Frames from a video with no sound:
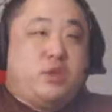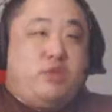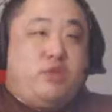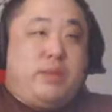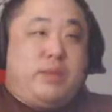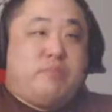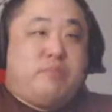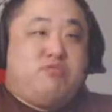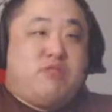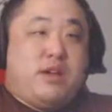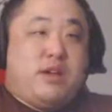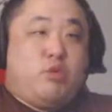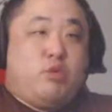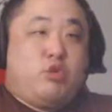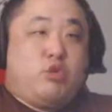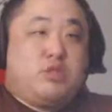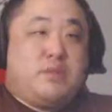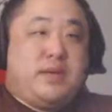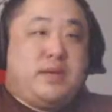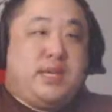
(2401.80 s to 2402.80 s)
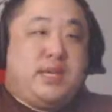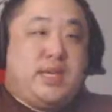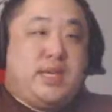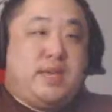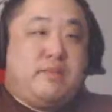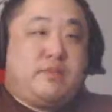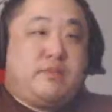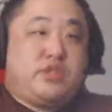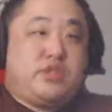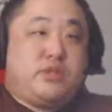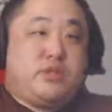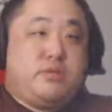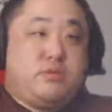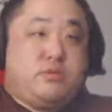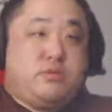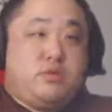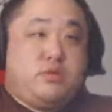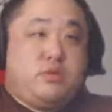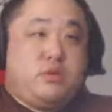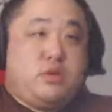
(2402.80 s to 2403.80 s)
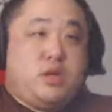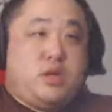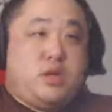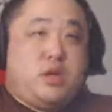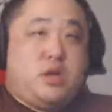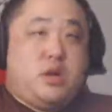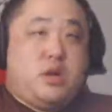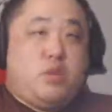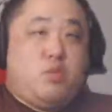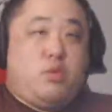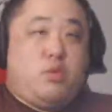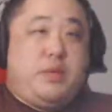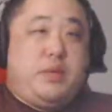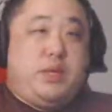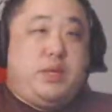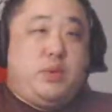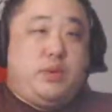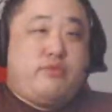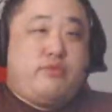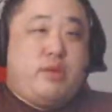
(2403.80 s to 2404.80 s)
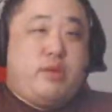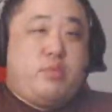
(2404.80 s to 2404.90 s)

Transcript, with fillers: don't like plot holes in my games. Are we going the right